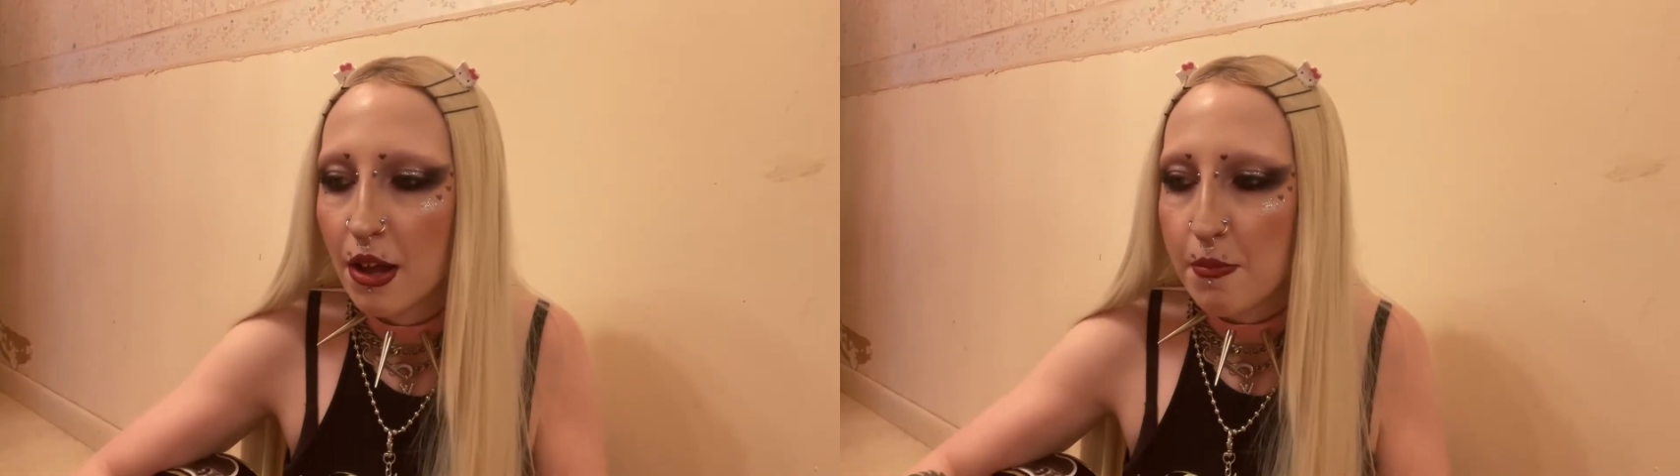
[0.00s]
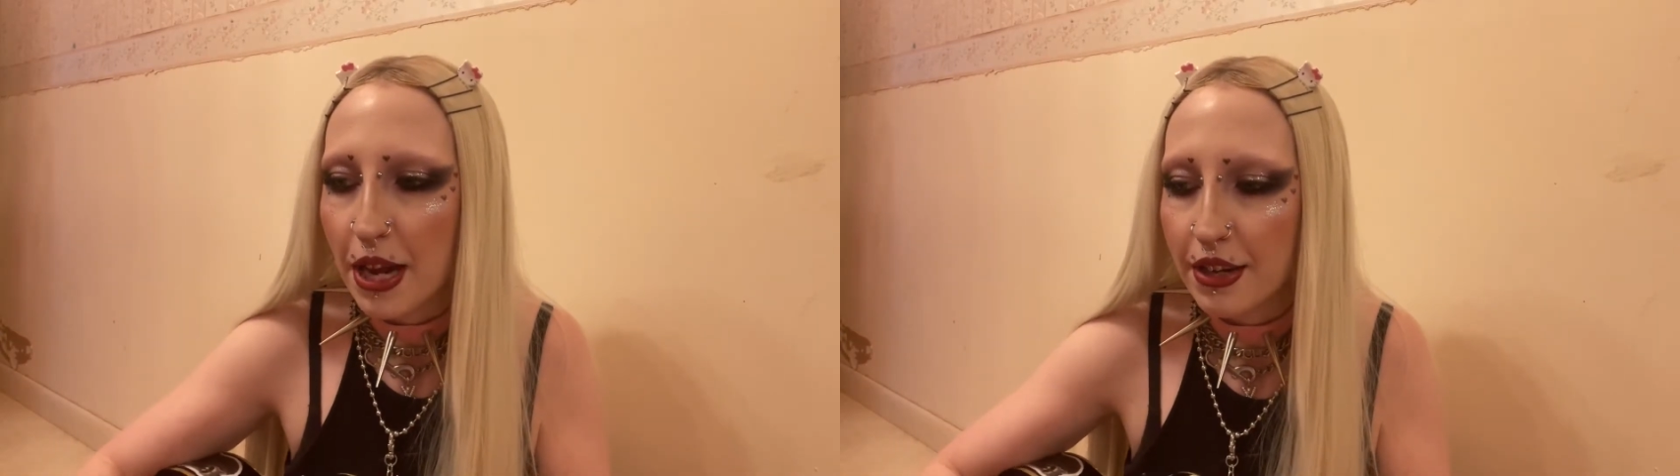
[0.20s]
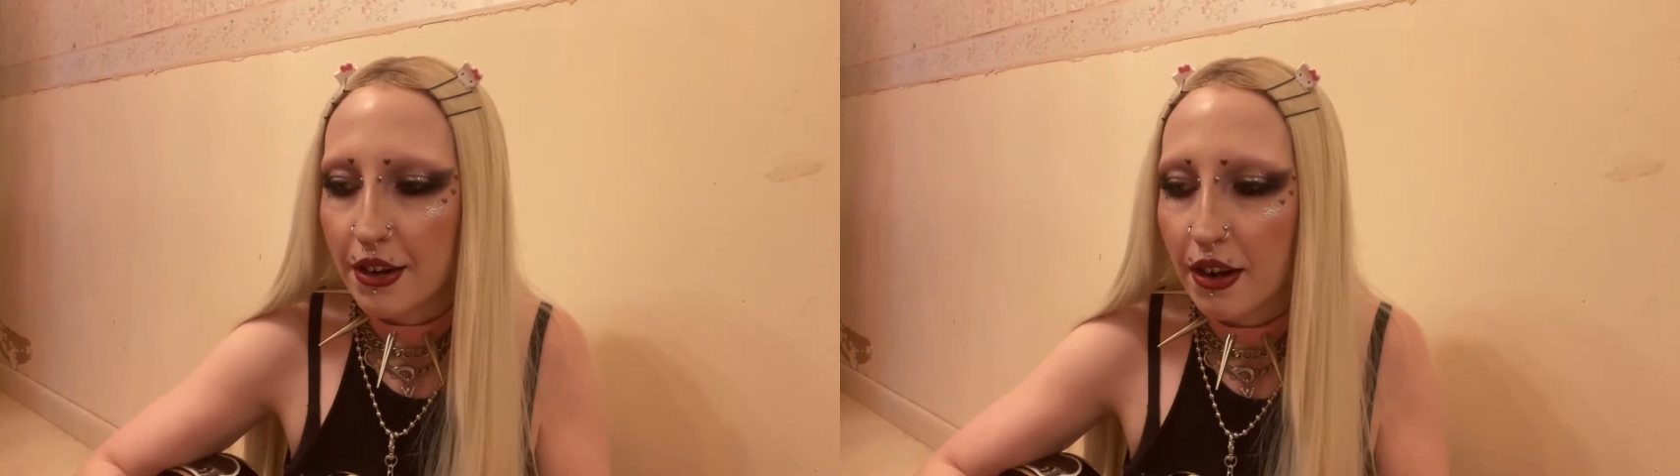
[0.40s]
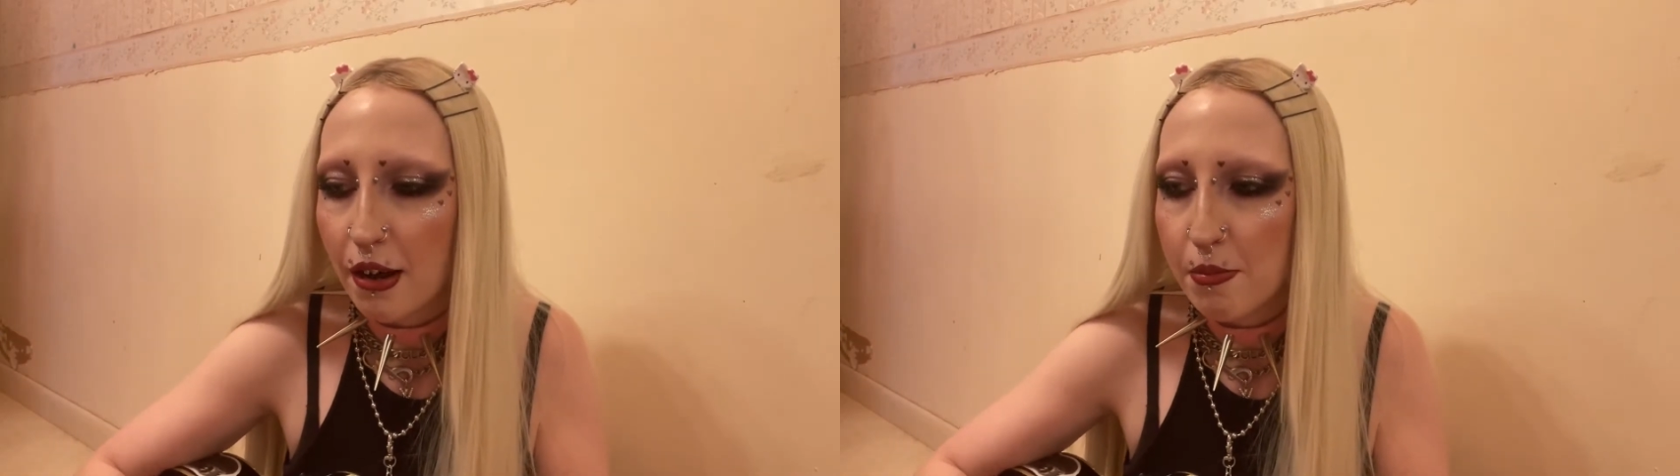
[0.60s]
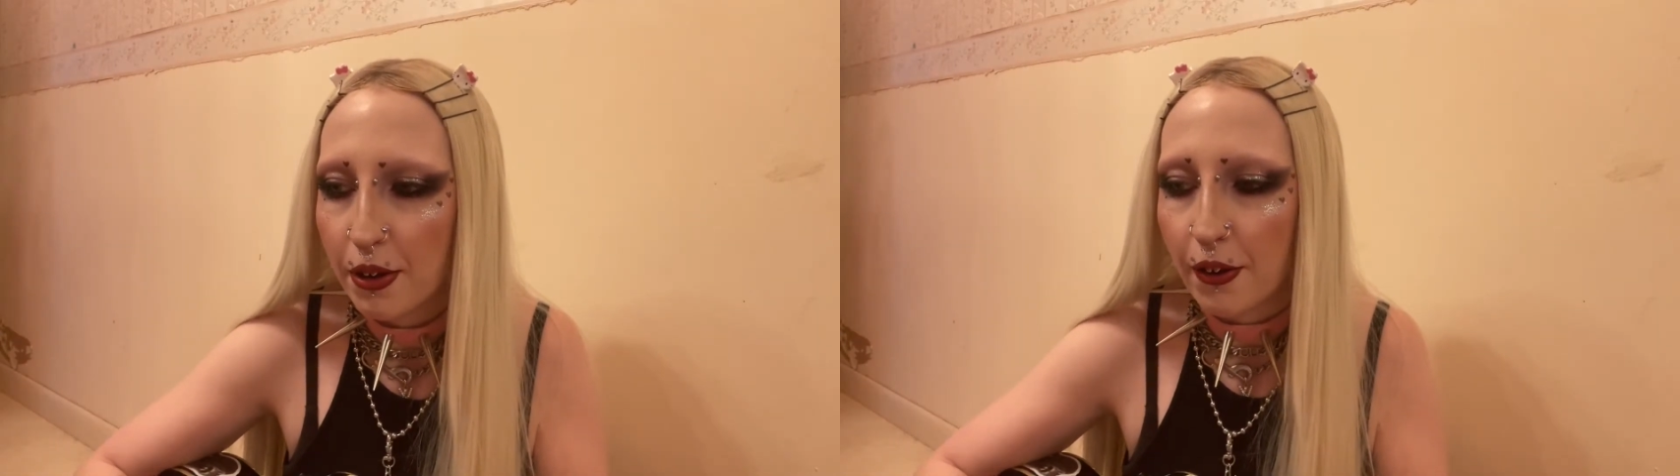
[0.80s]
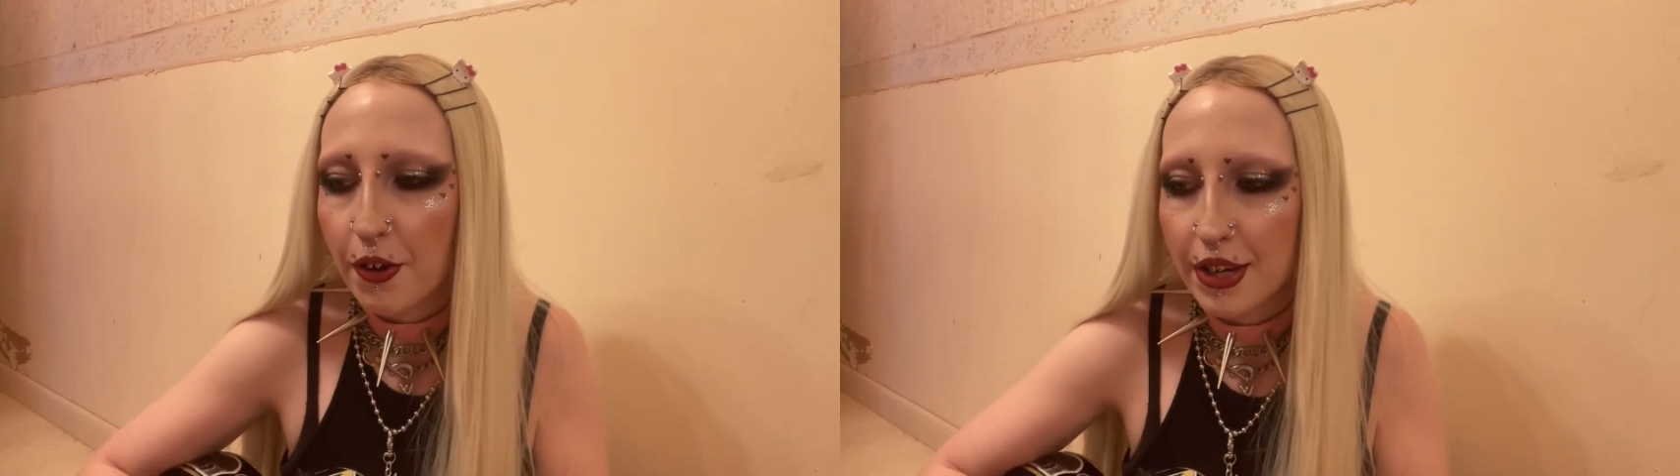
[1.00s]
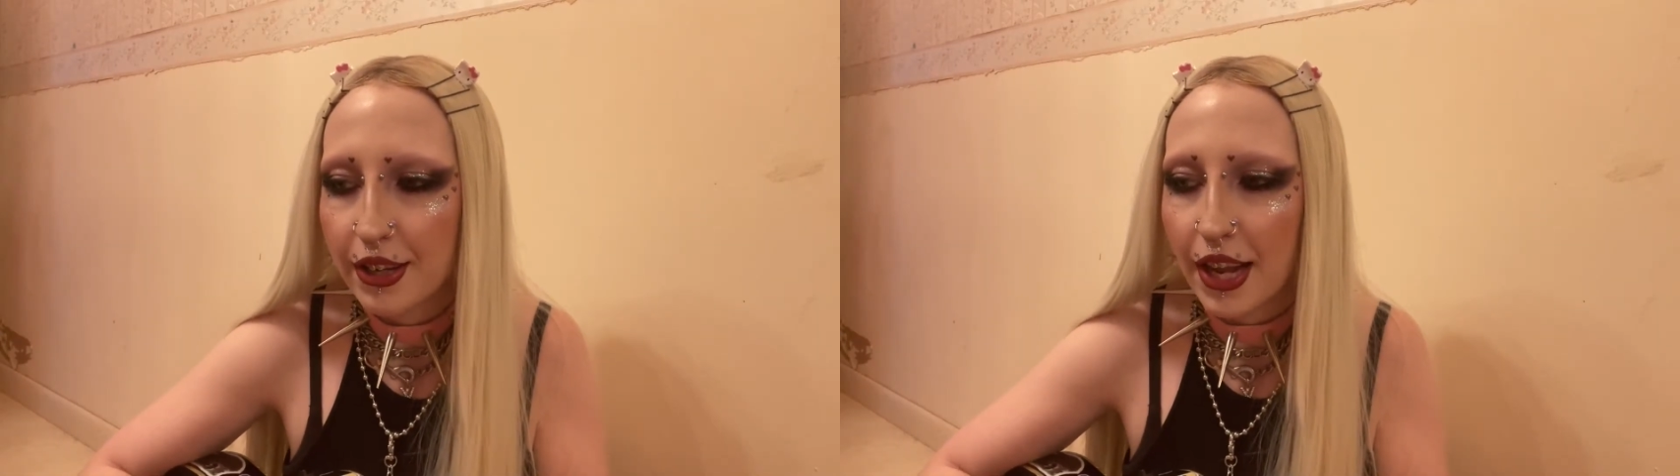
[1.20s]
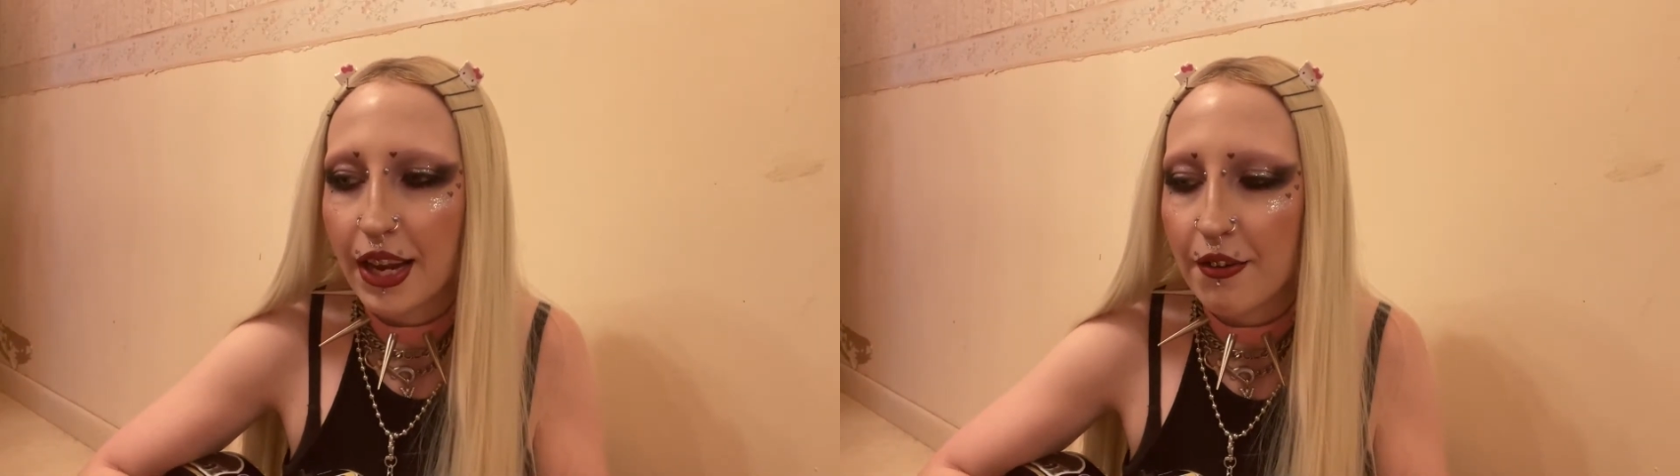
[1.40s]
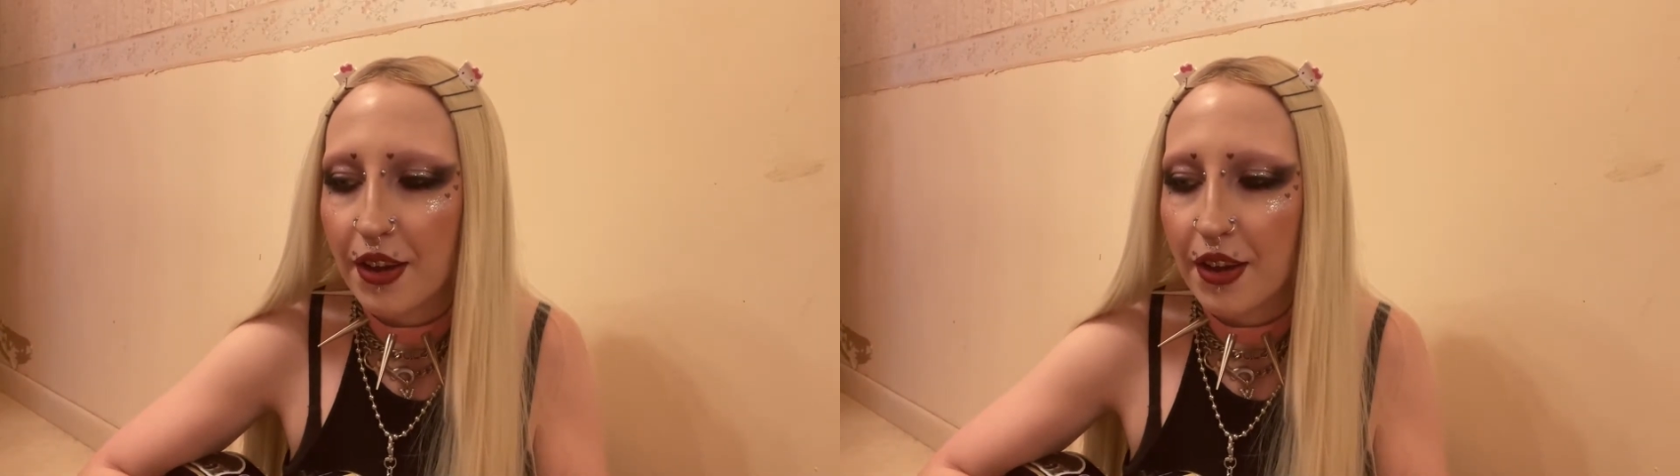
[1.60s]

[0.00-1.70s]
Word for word: picked it up, couldn't think of